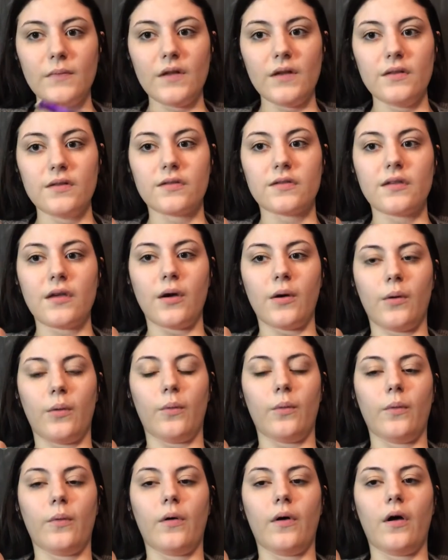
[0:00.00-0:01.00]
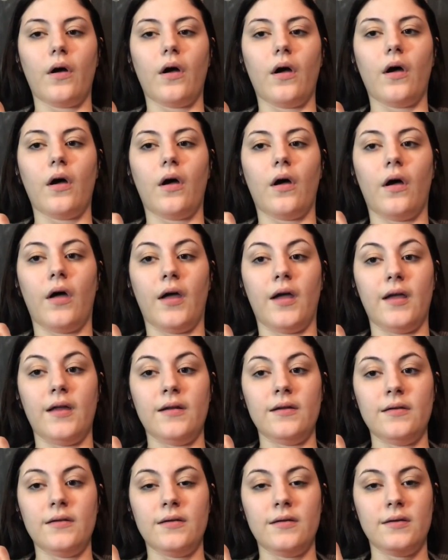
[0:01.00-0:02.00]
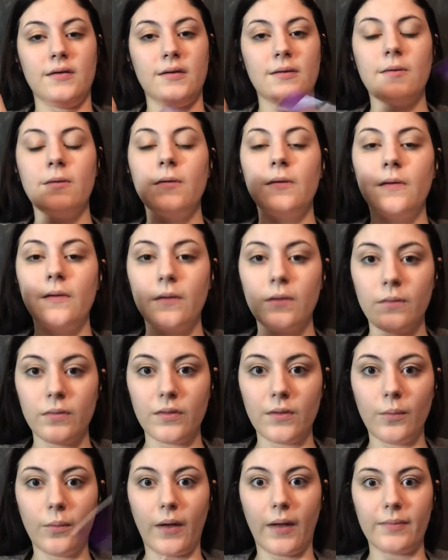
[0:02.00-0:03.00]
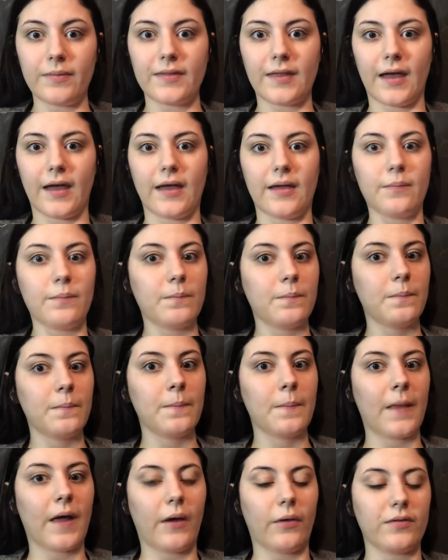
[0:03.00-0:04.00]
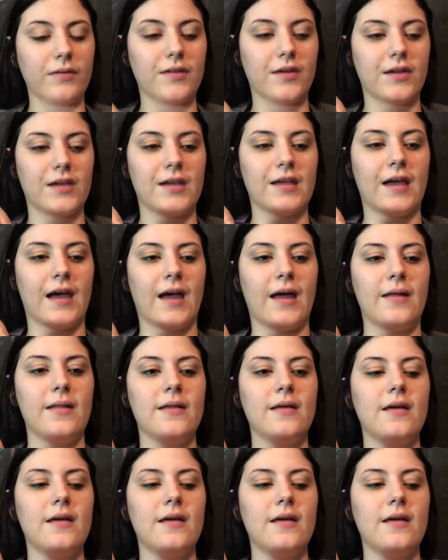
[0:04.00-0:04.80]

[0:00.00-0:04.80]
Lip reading: So on the website I was looking at,